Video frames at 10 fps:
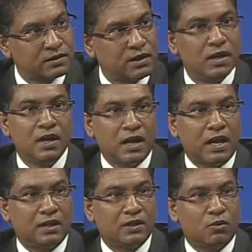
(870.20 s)
at
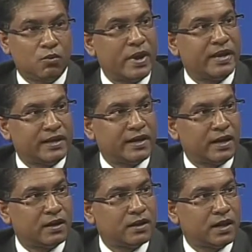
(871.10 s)
where they are
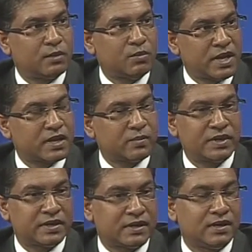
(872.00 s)
and make a
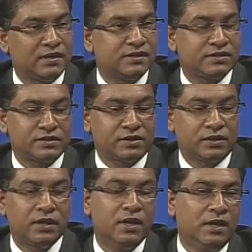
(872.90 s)
particular decision.
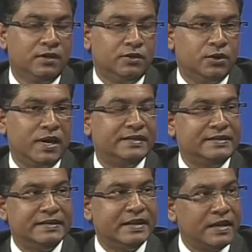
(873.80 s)
Do I
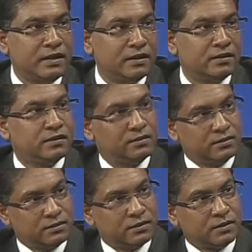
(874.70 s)
delay
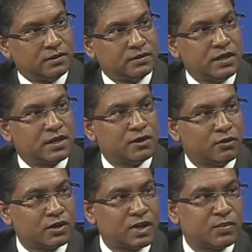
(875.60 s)
taking on
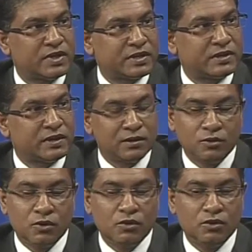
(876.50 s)
that particular
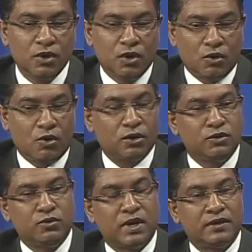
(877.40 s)
loan, or do
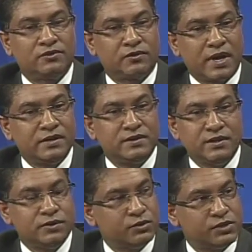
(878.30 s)
I try to
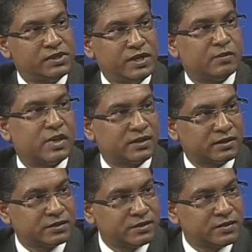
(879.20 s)
negotiate better
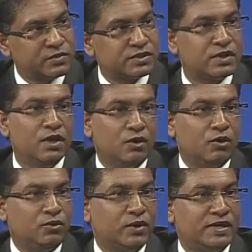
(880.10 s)
terms, or do
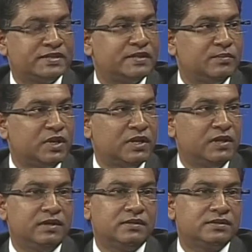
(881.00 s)
I simply
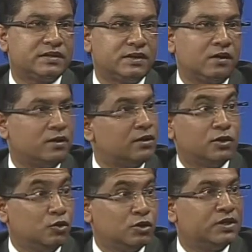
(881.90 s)
say no
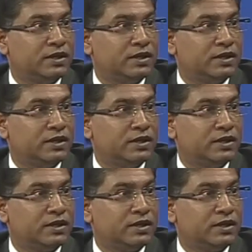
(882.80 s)
to it?